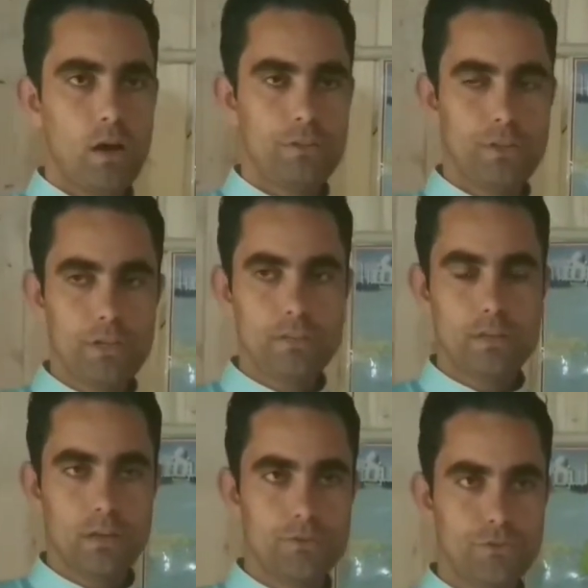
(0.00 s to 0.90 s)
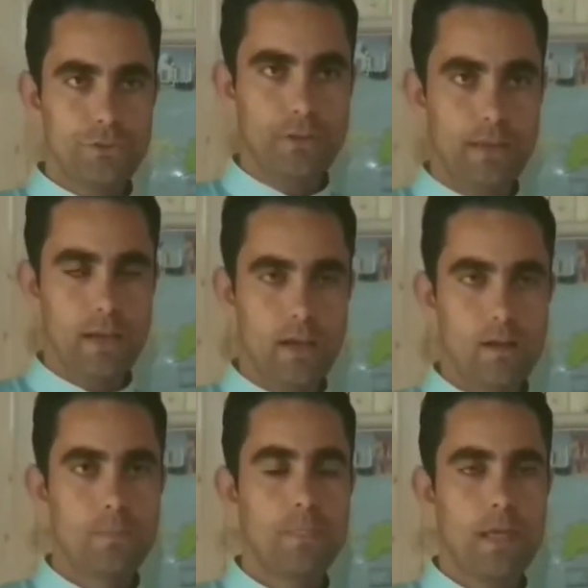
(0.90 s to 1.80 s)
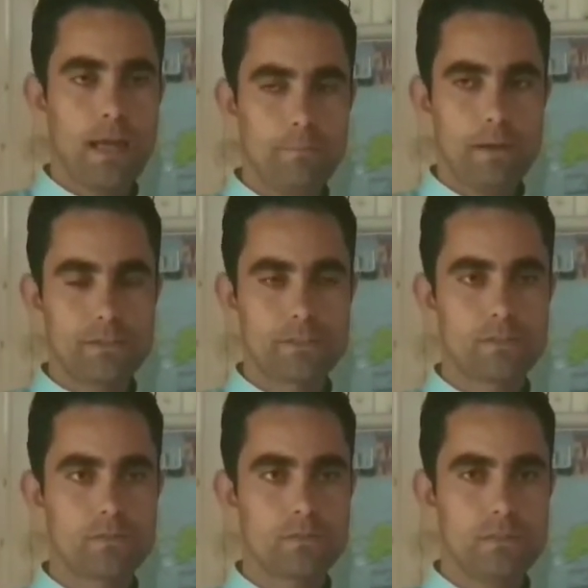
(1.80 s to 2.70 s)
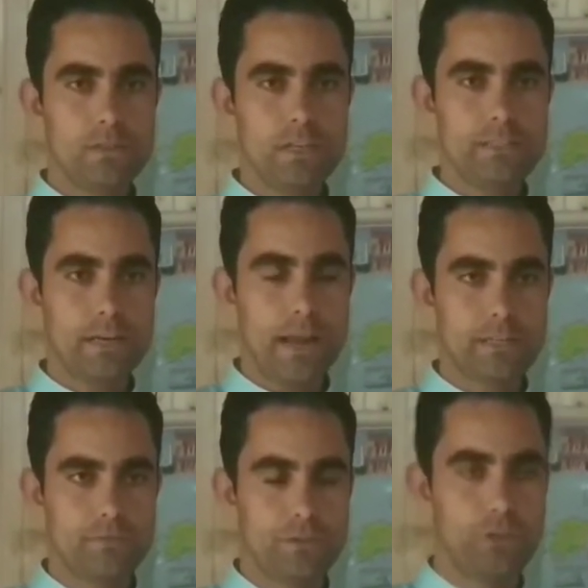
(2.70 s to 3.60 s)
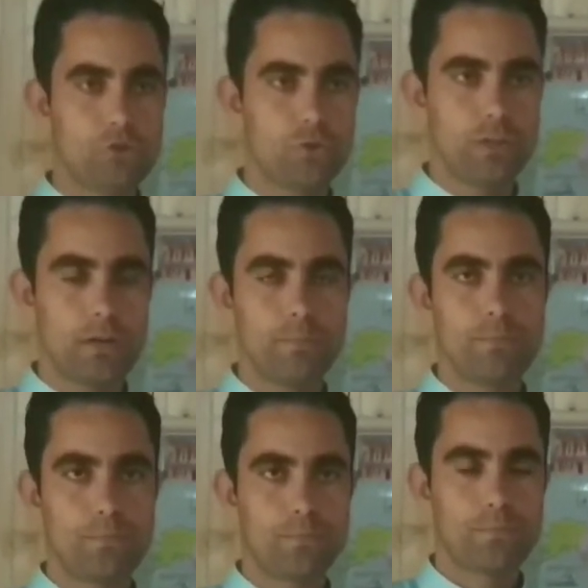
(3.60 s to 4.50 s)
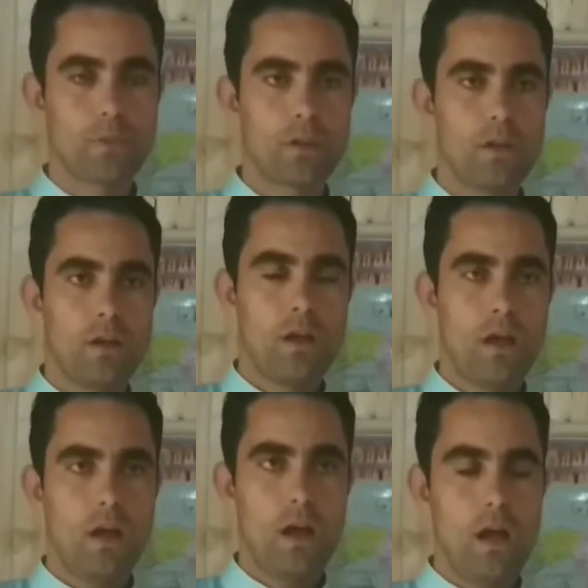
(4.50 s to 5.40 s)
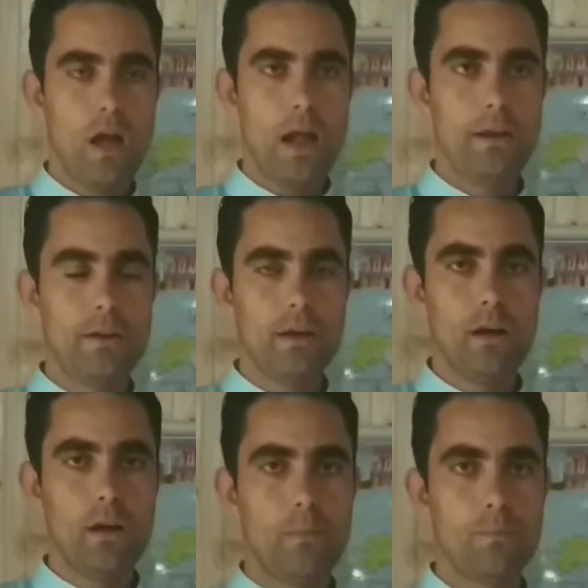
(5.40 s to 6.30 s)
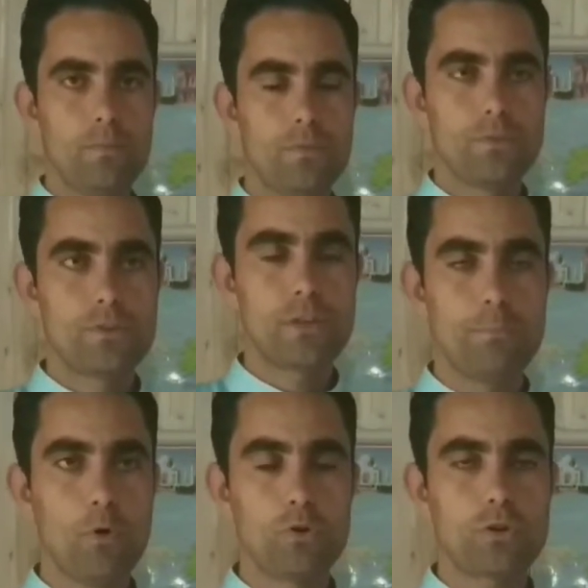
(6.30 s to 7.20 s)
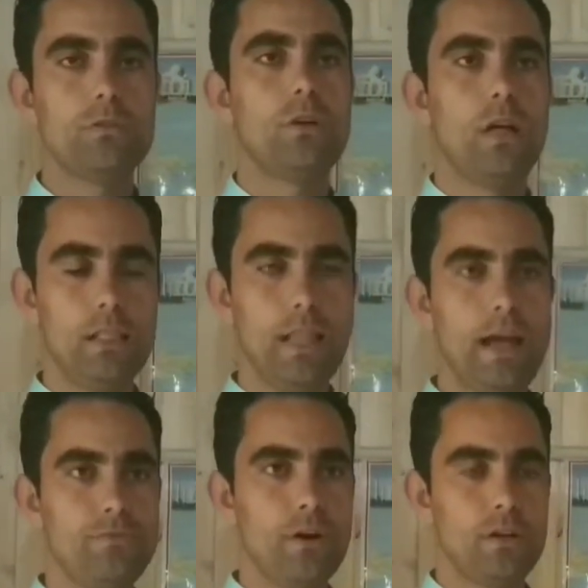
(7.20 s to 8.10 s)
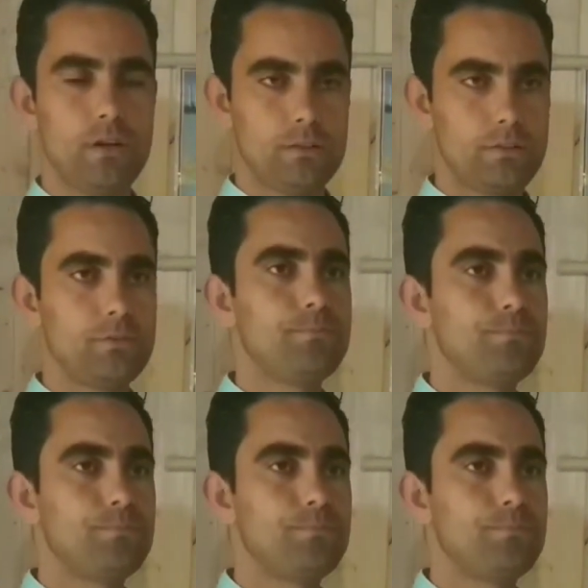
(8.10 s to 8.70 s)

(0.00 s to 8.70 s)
These three elements interact with each other and support a life on earth.